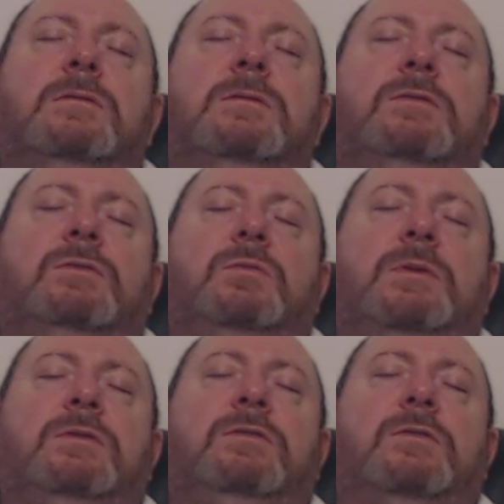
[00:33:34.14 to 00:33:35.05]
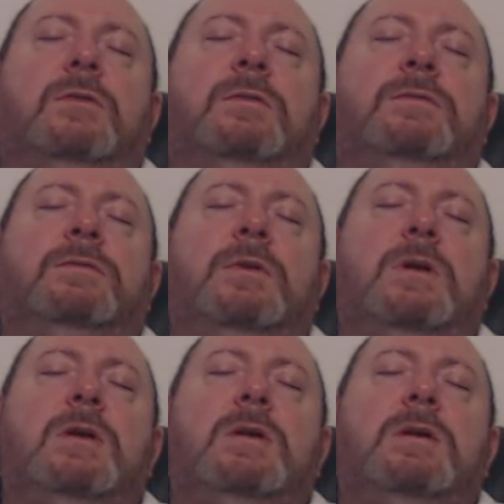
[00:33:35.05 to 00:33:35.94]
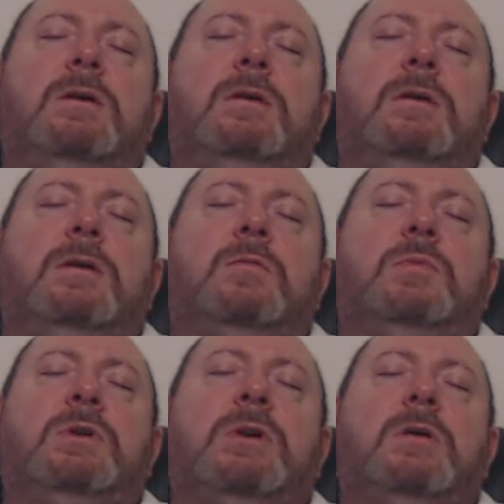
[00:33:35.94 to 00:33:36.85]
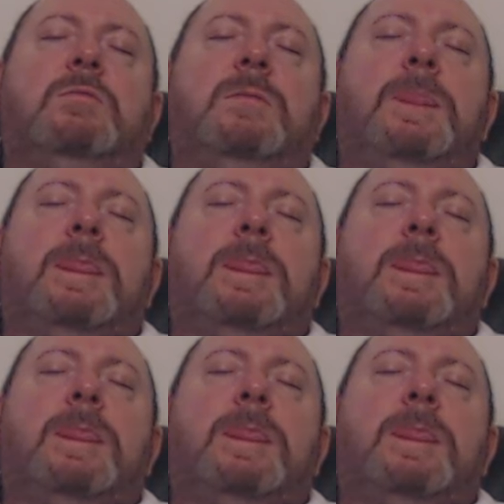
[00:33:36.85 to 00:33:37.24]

switch off and become